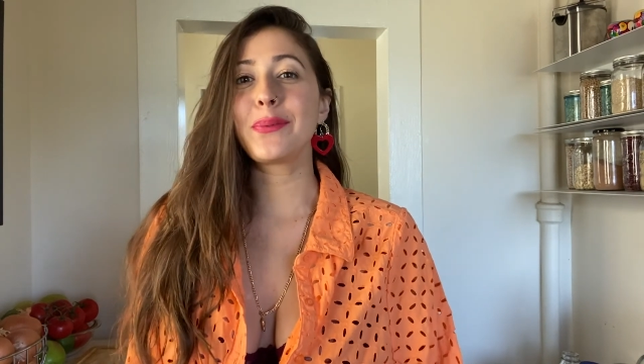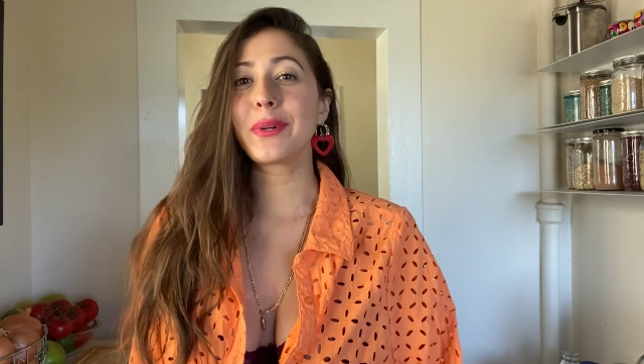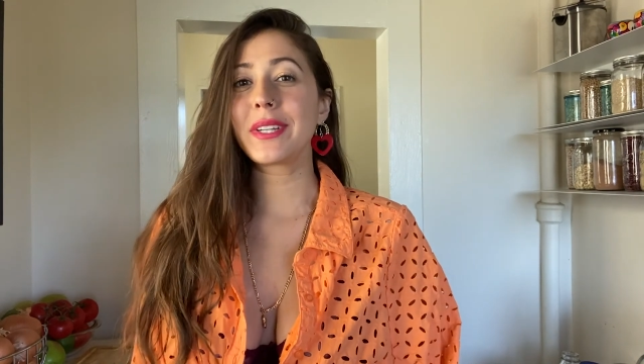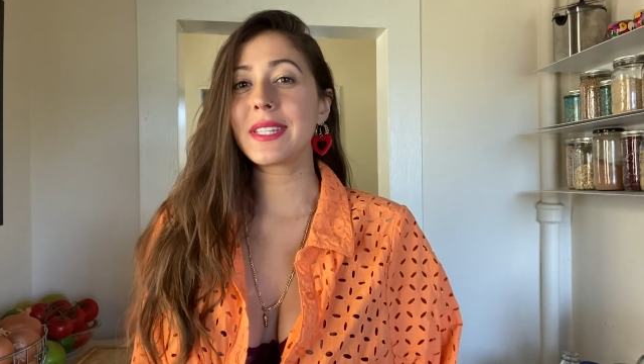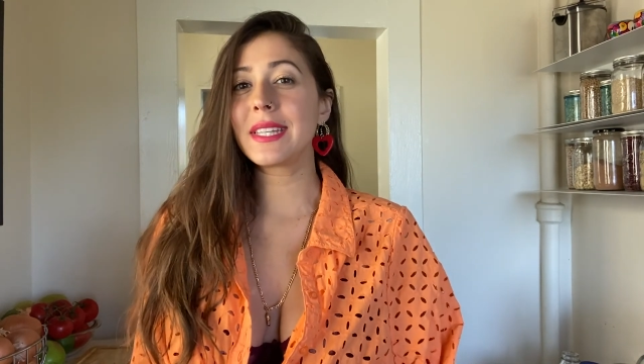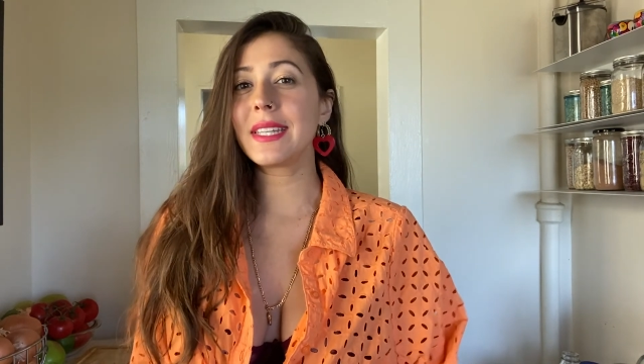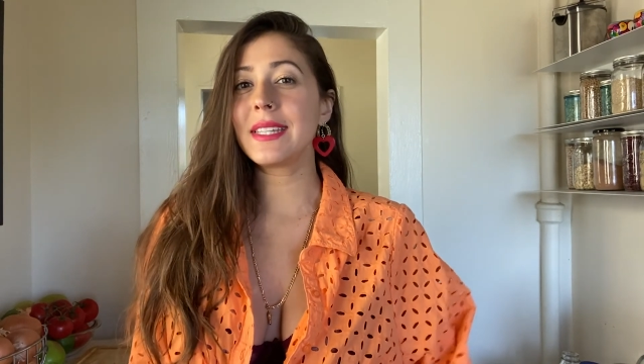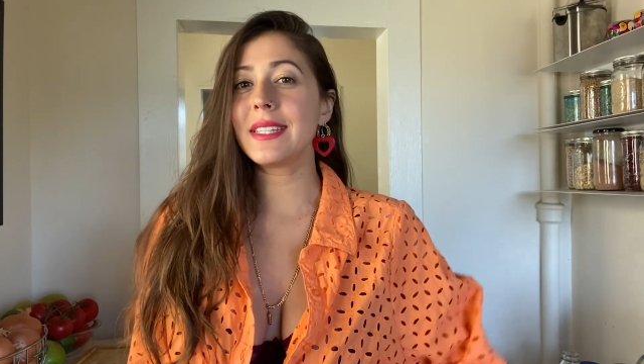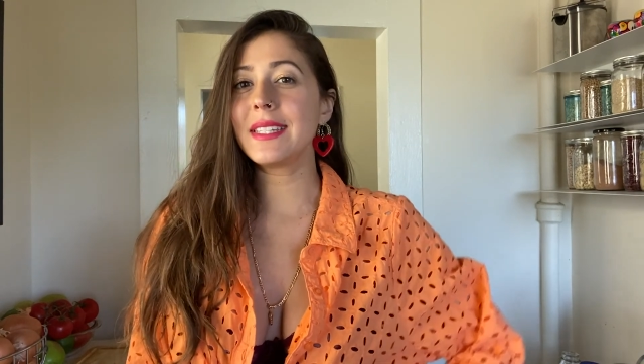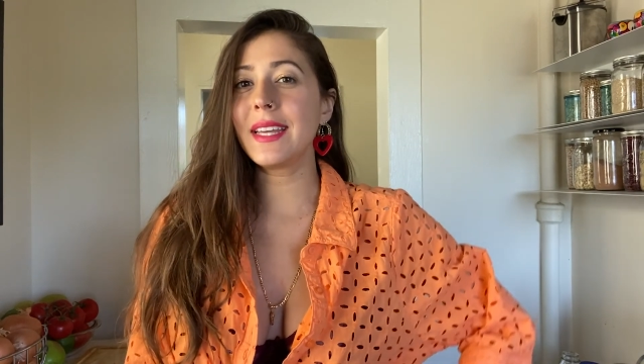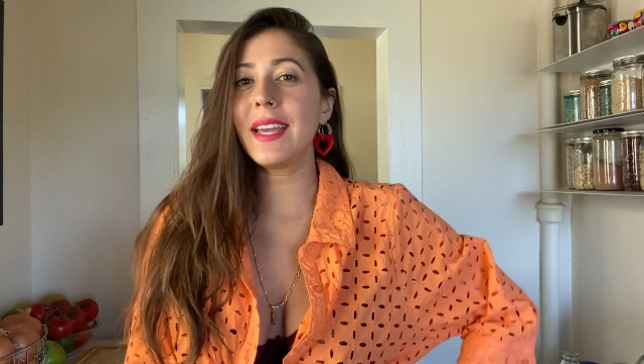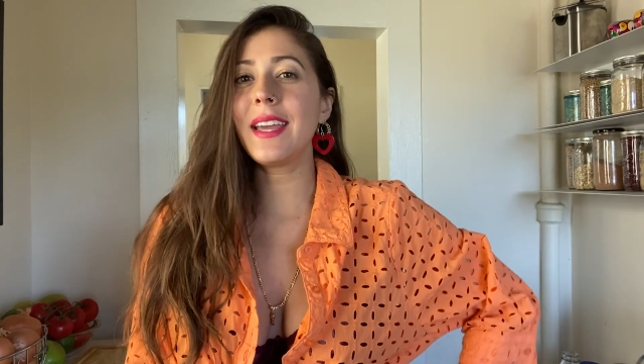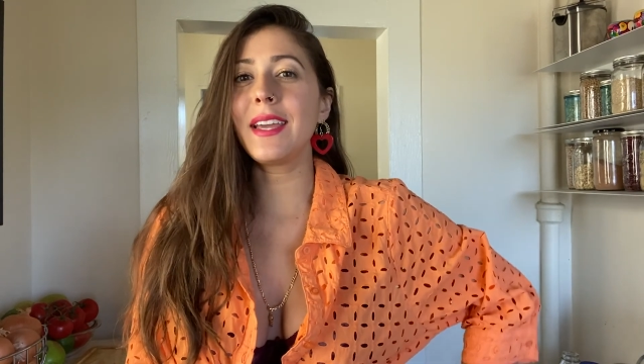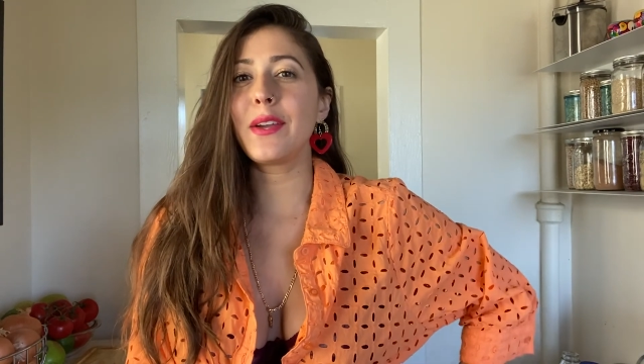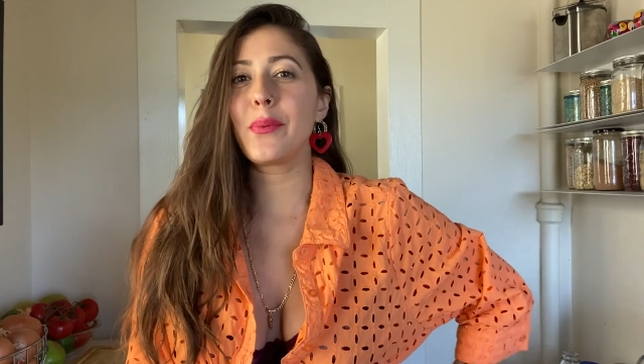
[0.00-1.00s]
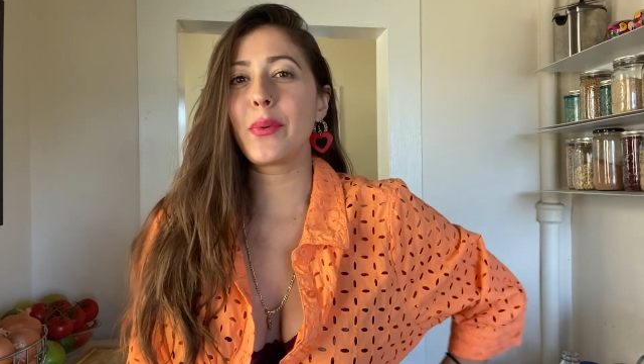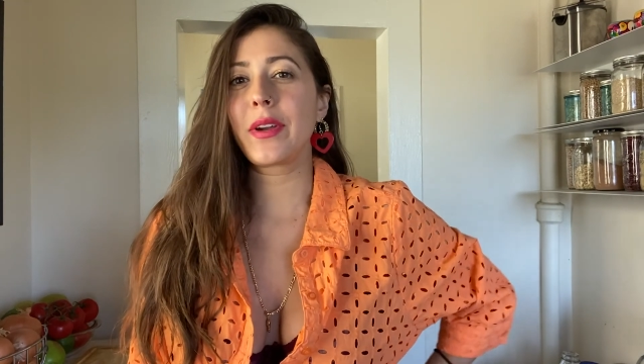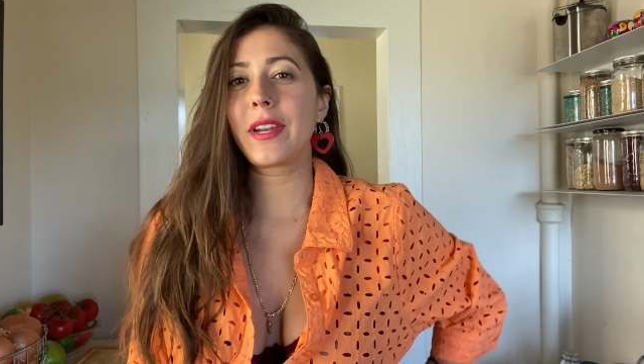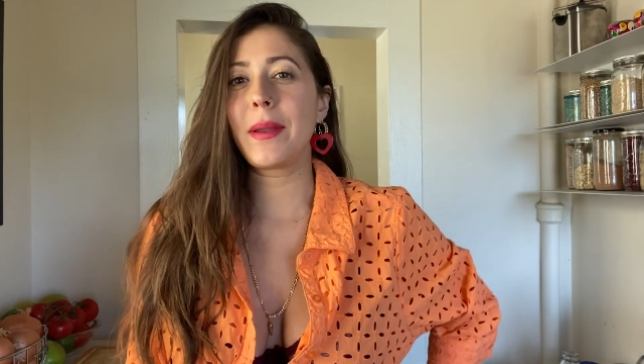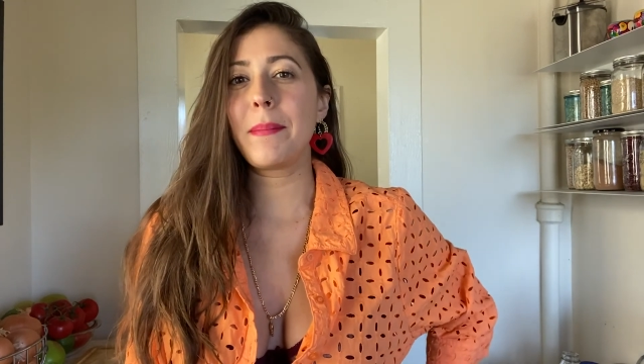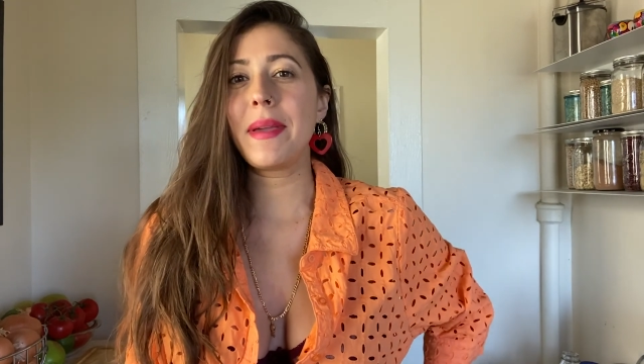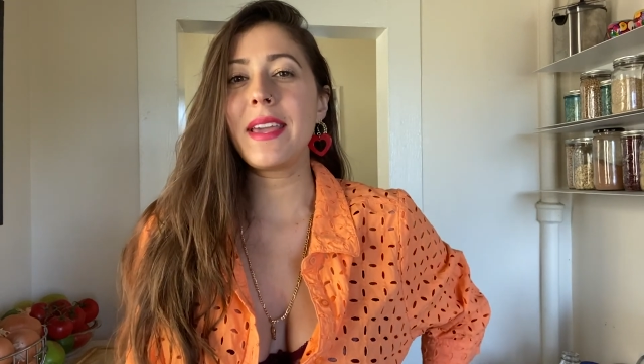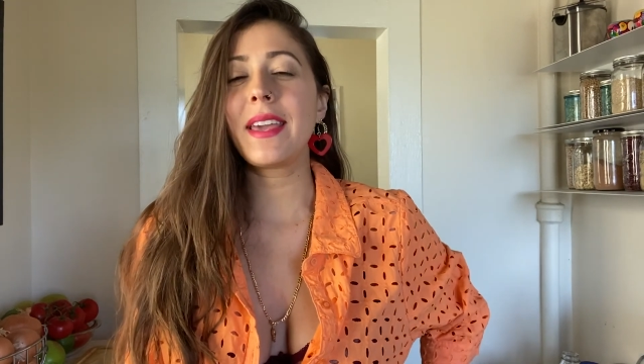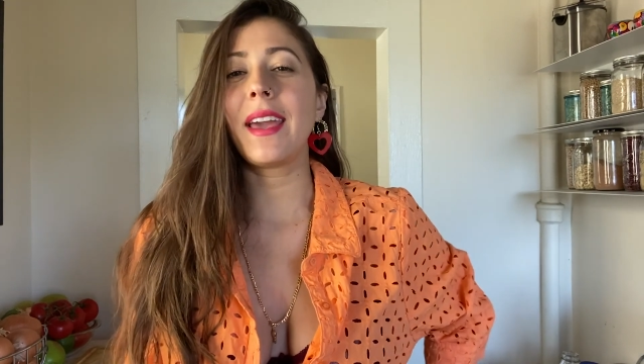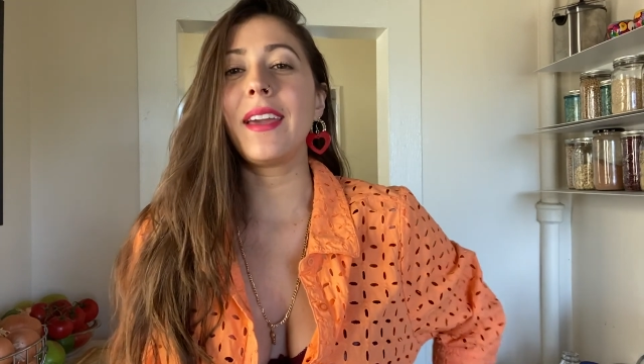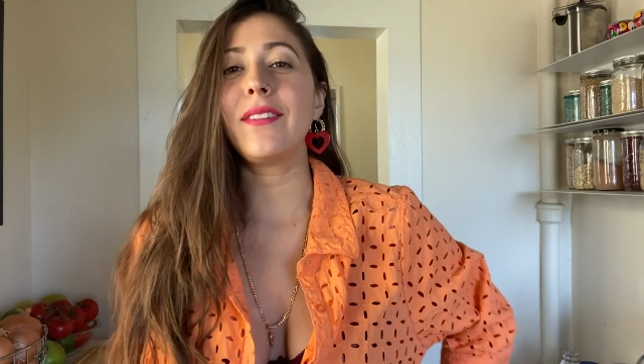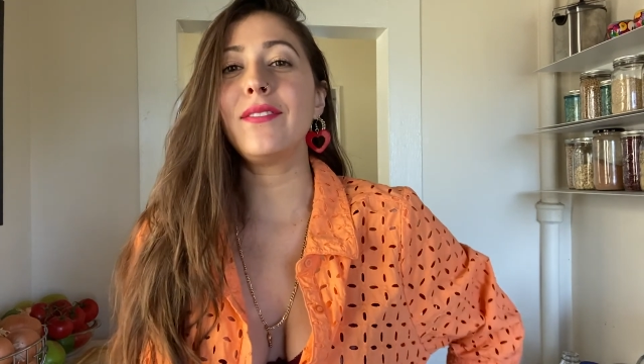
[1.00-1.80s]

where today we're gonna make a